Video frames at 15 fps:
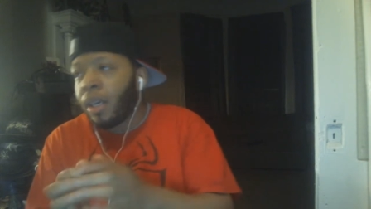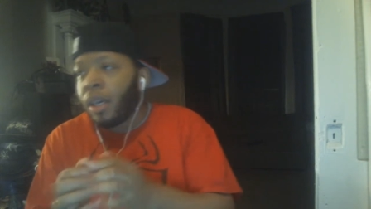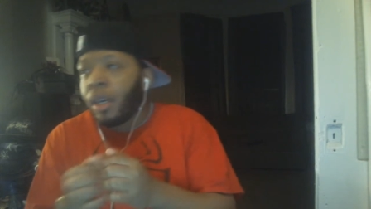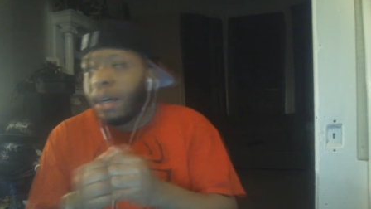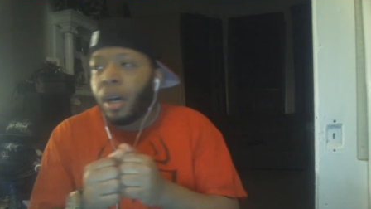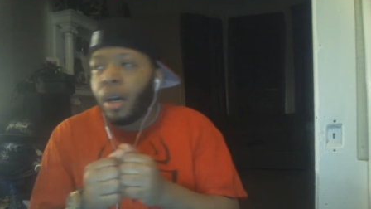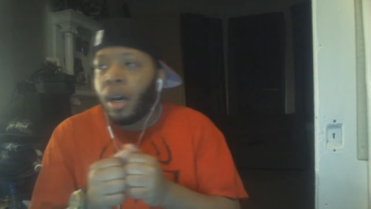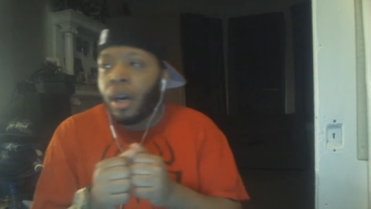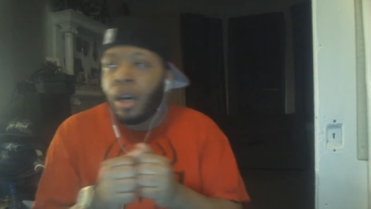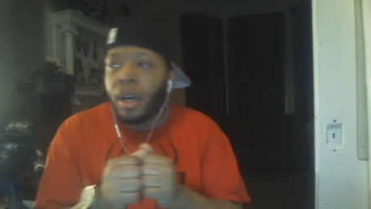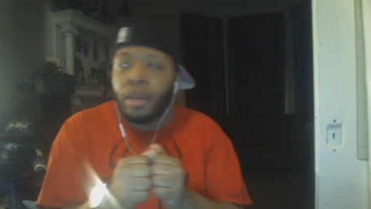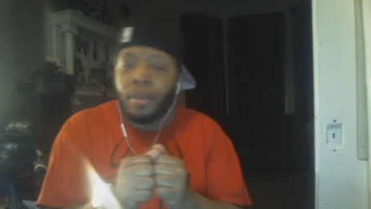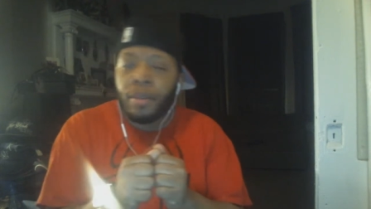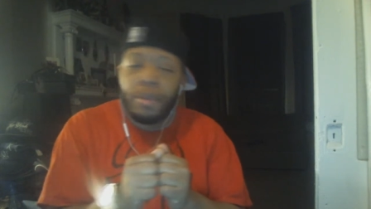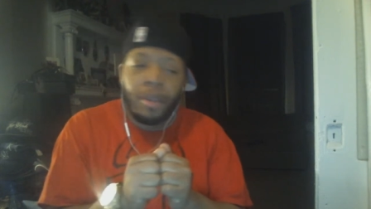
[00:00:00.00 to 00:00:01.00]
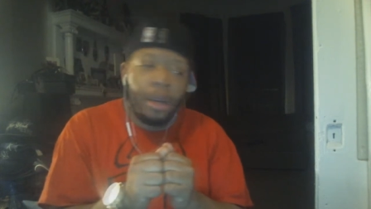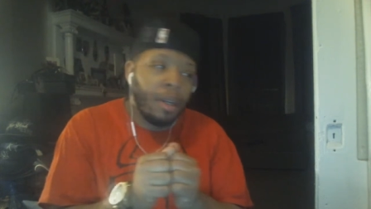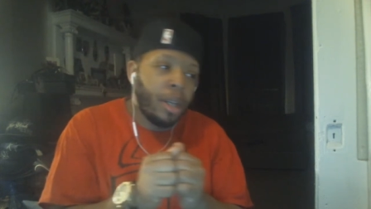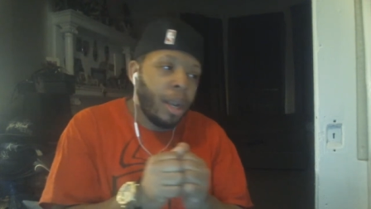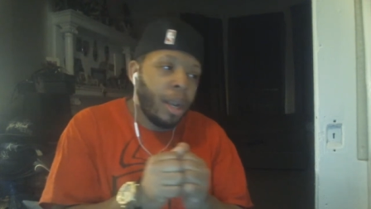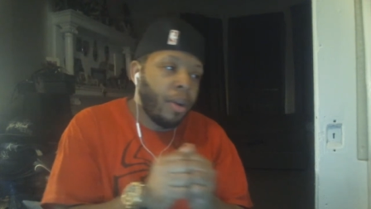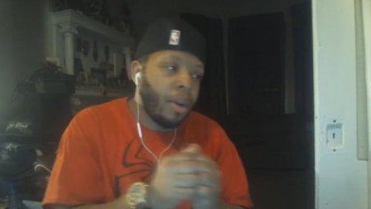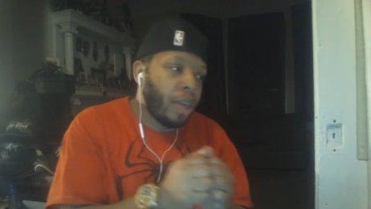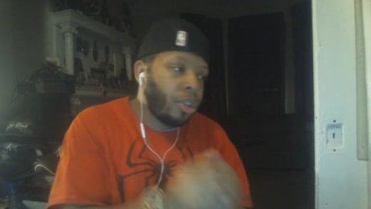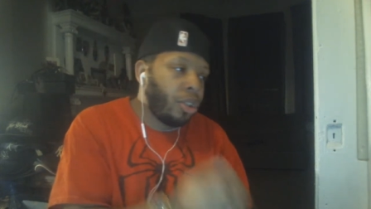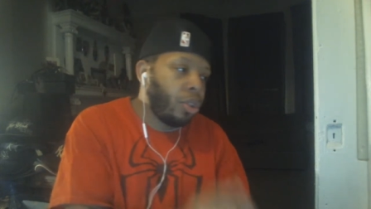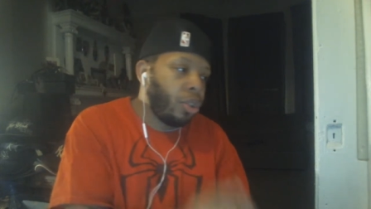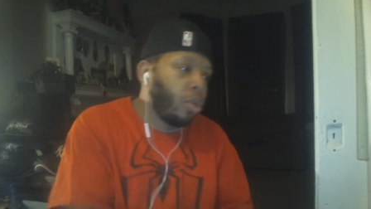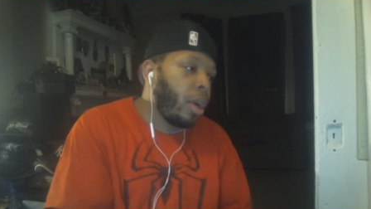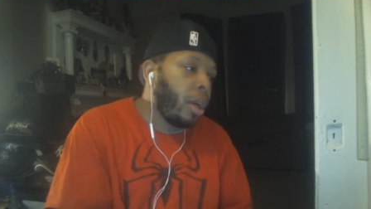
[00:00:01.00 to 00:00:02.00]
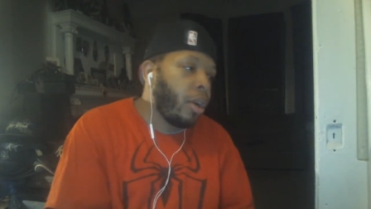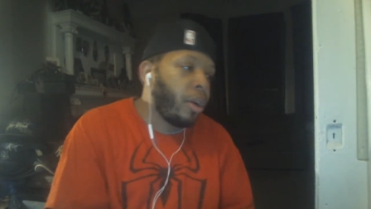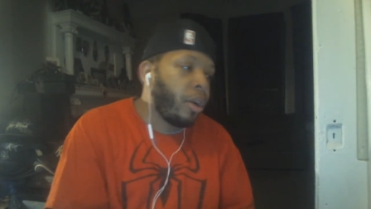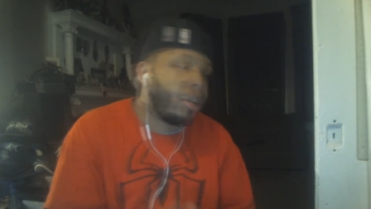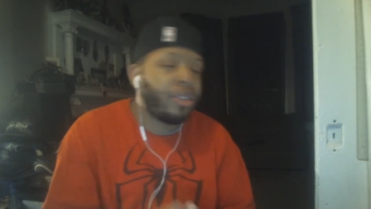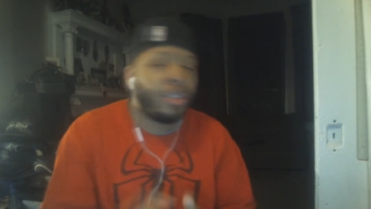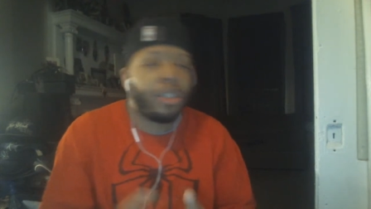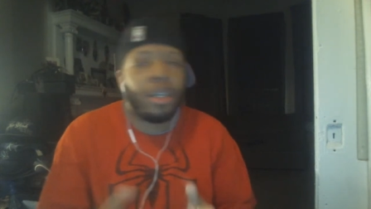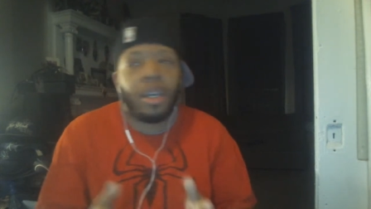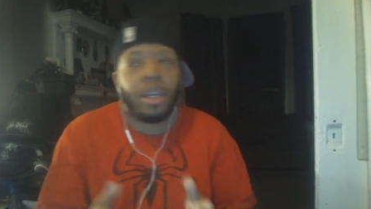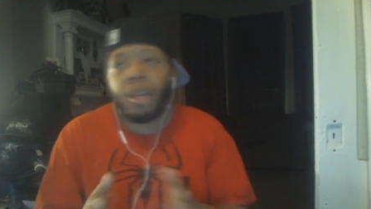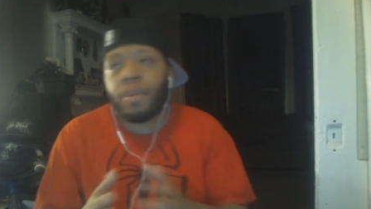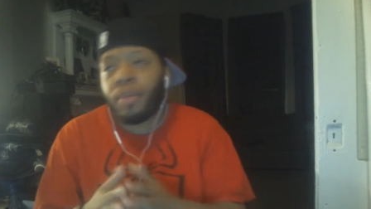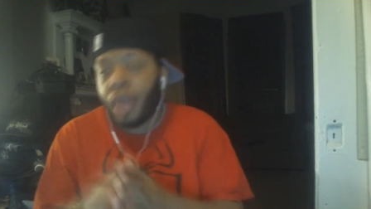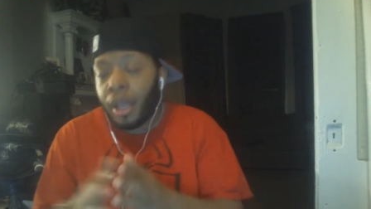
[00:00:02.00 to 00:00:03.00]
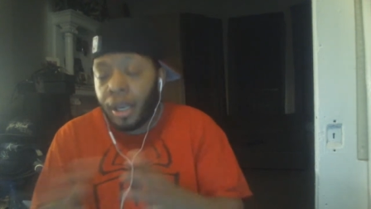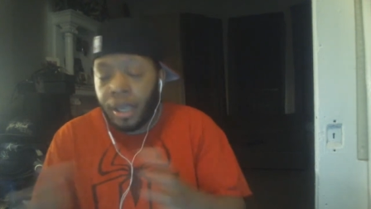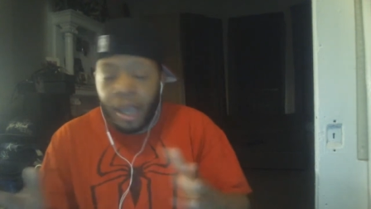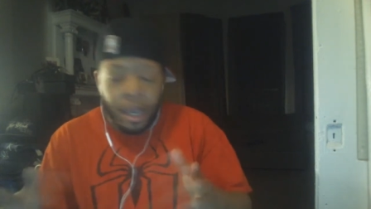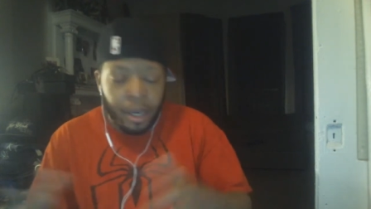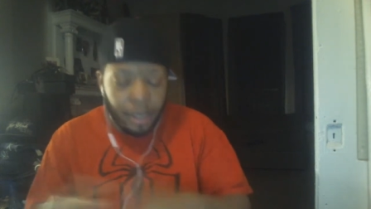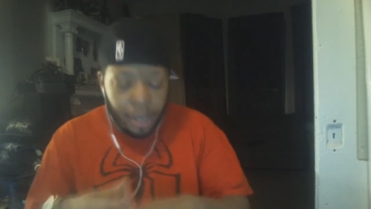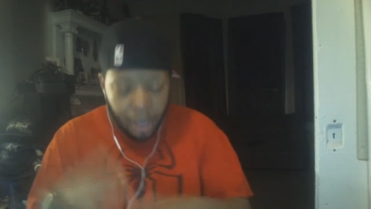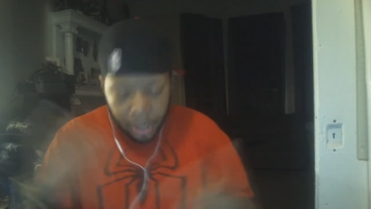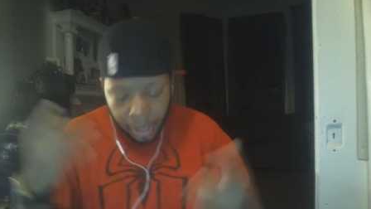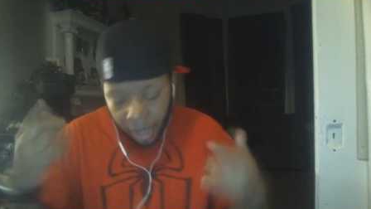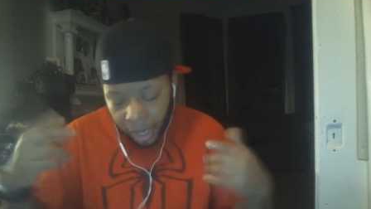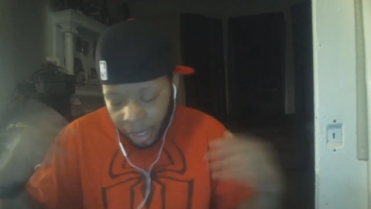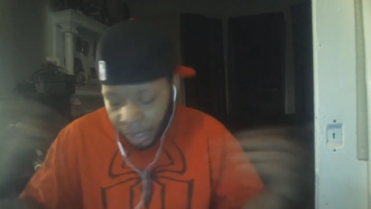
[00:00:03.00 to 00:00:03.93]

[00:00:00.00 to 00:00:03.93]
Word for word: Uh, they're they're not sure they're going to see it. Uh, yada yada yada